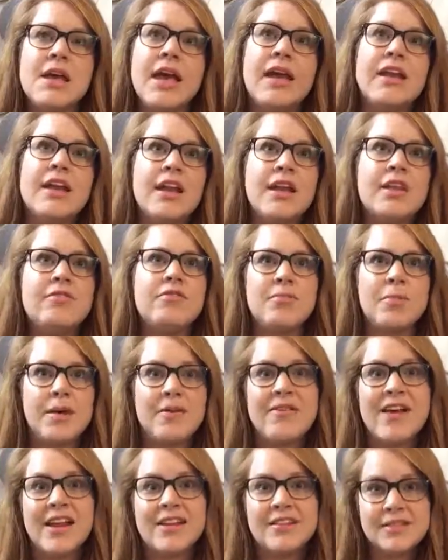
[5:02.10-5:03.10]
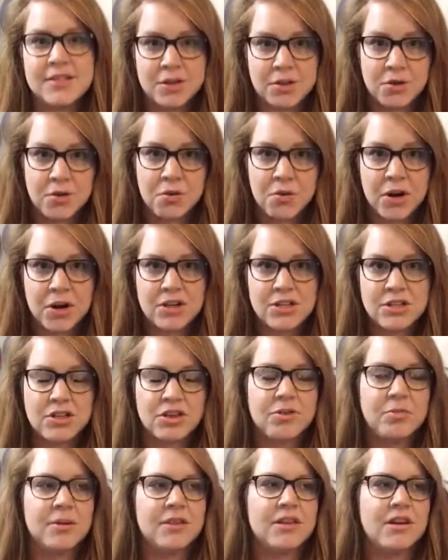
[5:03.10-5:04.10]
And none of them have had zero work to
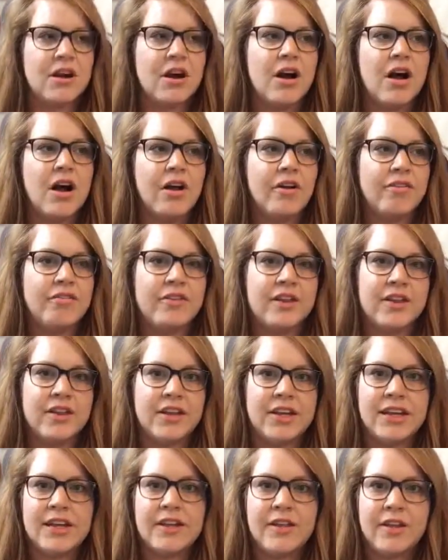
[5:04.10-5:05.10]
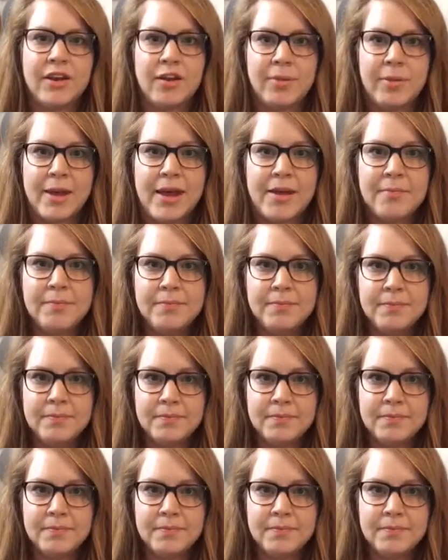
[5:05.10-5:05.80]
do, but they're all feeling it a little bit.